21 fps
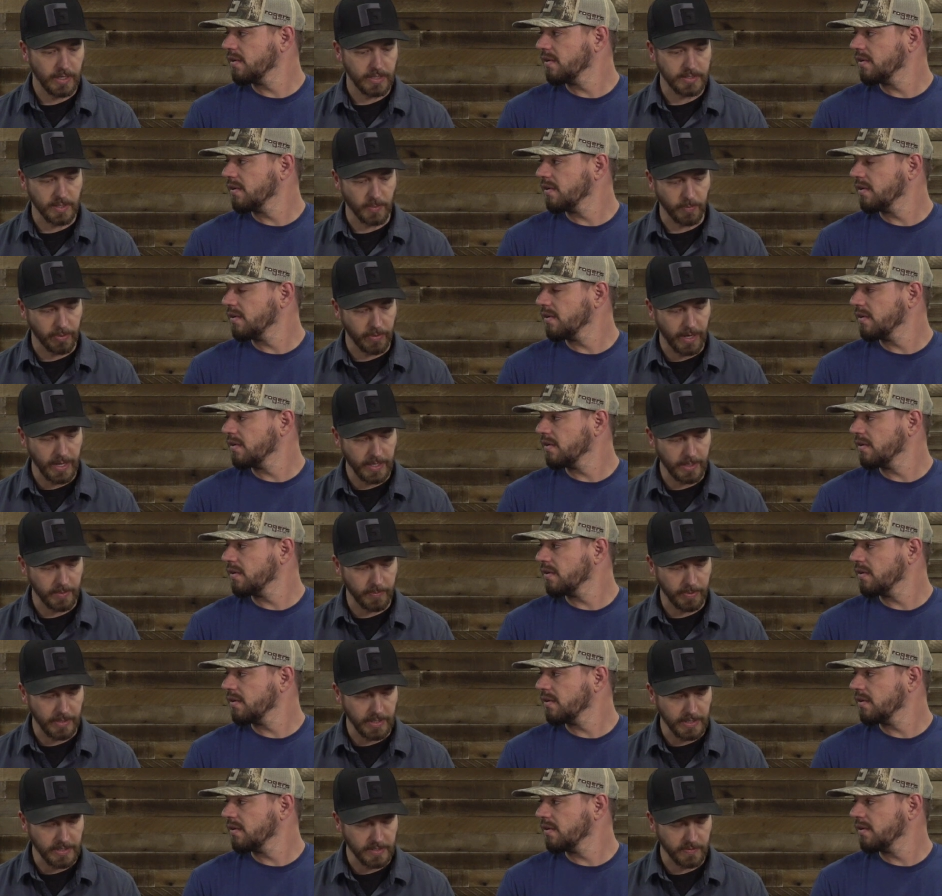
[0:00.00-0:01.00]
Speaker 1: It's a branded
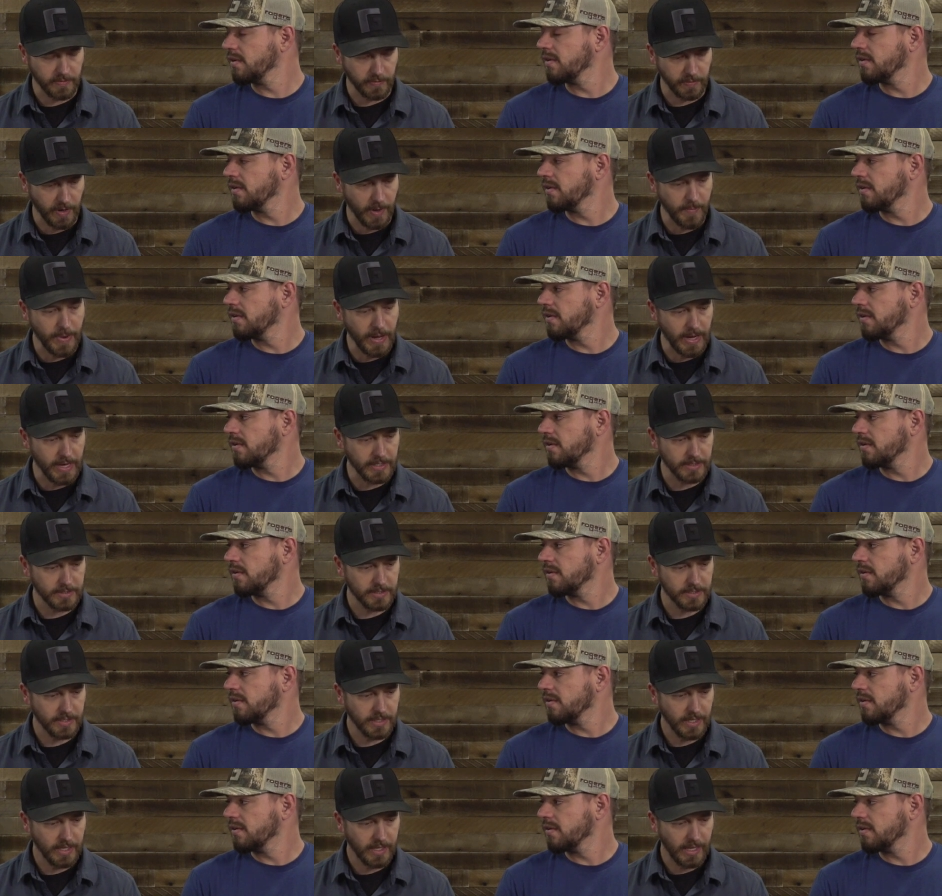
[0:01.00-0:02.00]
piece from
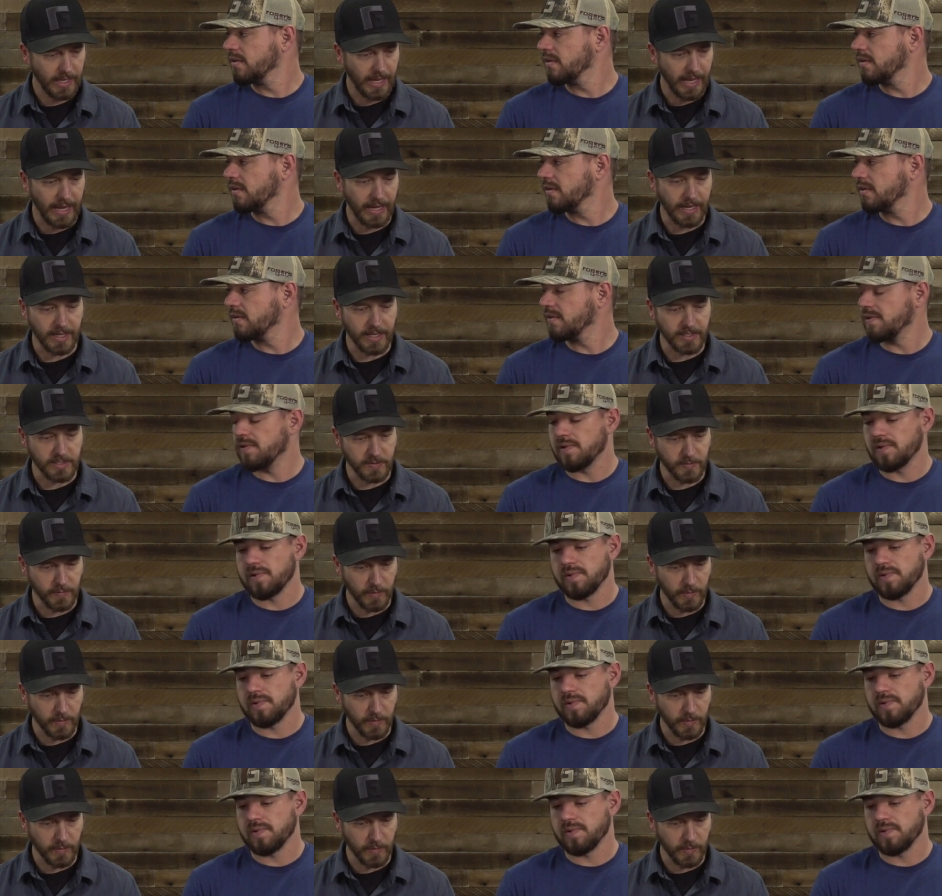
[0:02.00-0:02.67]
us, and it is